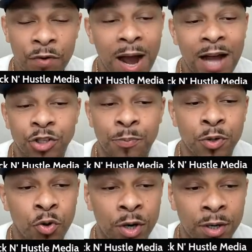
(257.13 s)
for
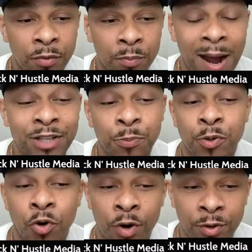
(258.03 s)

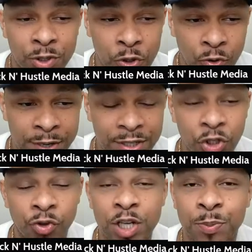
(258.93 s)
entrepreneurial stories in
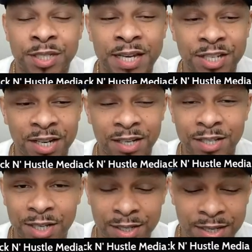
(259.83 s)
transportation and
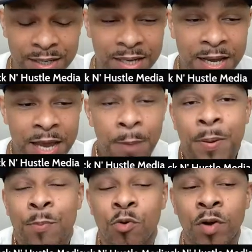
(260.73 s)
logistics. And
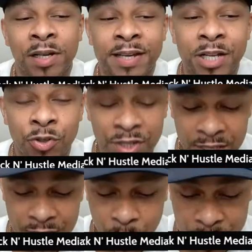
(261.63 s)
people were really
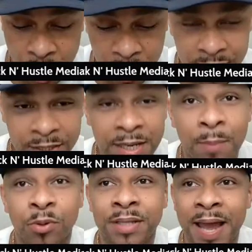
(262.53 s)
interested. So we started to
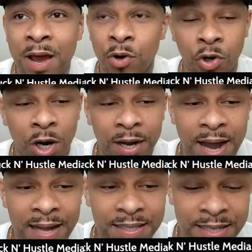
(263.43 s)
double down on our
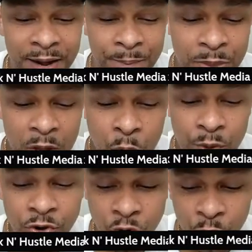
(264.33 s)
content.
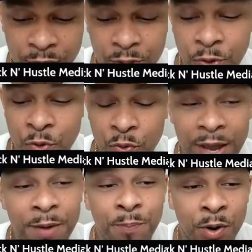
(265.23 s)
We grew into
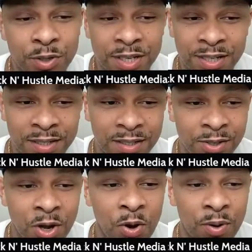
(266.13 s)
in-person,
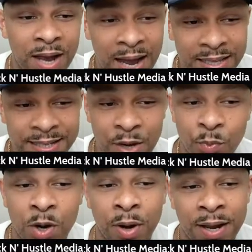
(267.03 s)

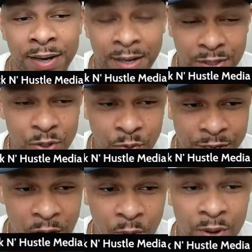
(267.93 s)
content and
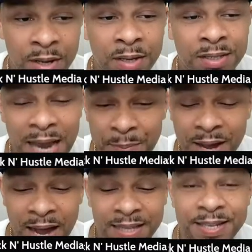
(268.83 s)
studio type
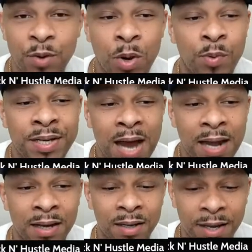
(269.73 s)
content where we
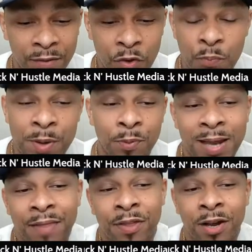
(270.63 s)
kind of interview
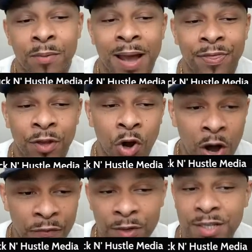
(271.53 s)
people at their
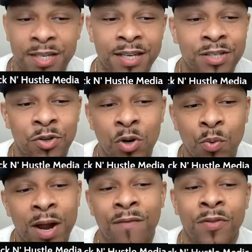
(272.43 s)
offices or
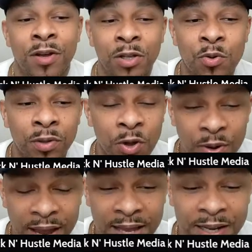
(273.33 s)
wherever they're
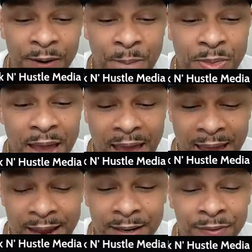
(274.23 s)
located.
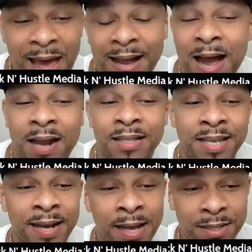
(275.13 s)
And that kind of
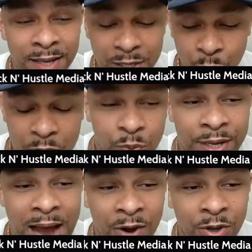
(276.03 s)
10x'd us. Once
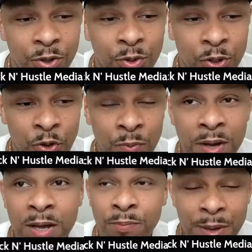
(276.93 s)
we got on YouTube,
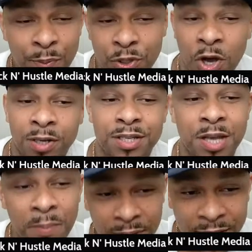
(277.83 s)
people started
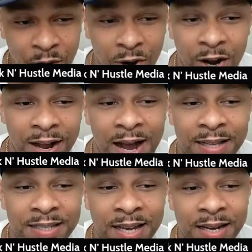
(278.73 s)
stumbling on our
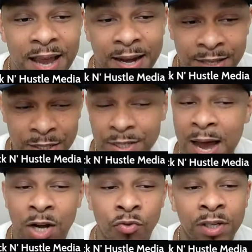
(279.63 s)
content, and it just
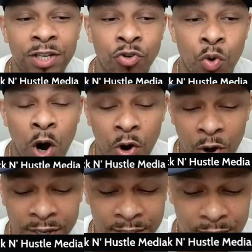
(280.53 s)
kind of really grew our
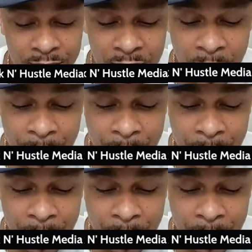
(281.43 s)
audience.